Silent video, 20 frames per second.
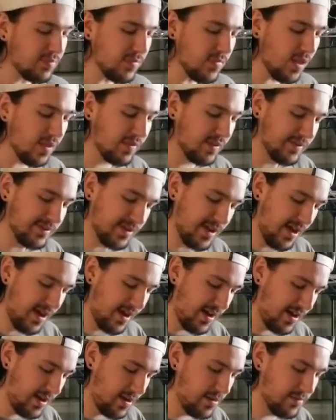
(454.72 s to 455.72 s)
this guy
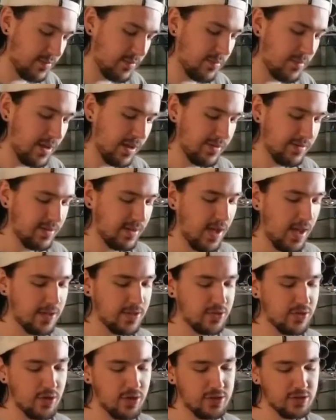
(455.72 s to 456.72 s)
has amazing head
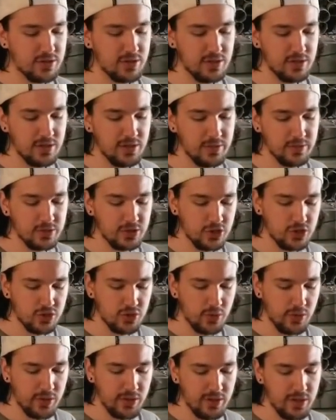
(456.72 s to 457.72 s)
structure. You know, it's
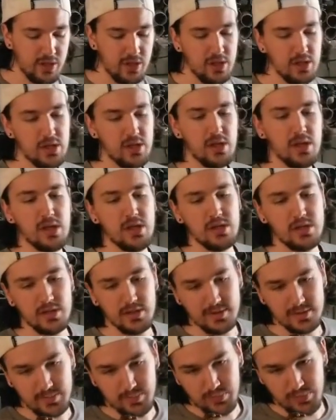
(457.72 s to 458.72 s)
short,
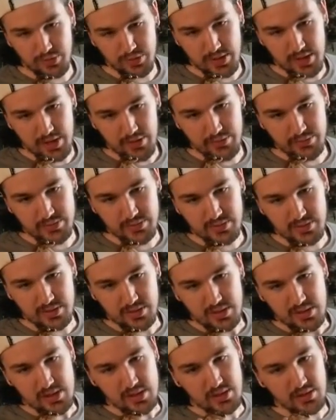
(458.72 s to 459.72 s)
it's pronounced,
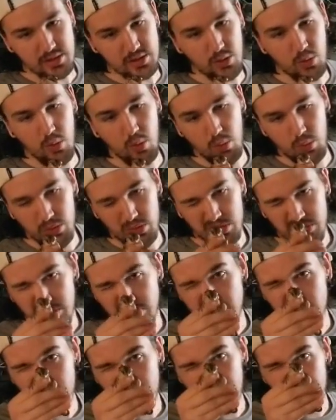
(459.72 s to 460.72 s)
the horns are
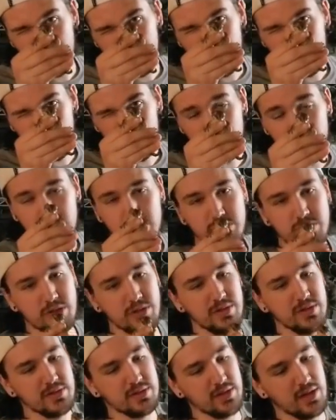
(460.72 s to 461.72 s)
huge on
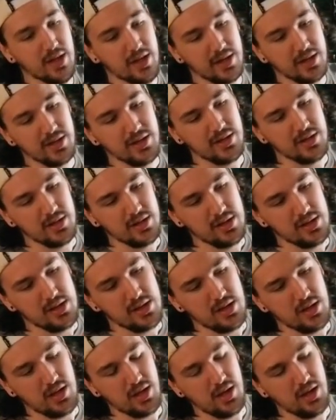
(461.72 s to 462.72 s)
this guy.
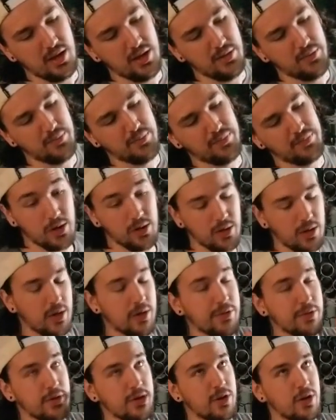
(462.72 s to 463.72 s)

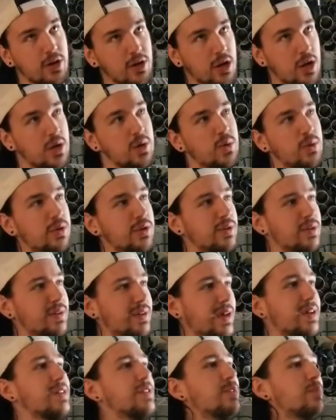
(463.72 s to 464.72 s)
Other gargoyle
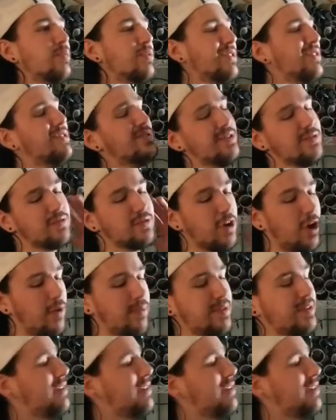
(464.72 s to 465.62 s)
gecko breeders have commented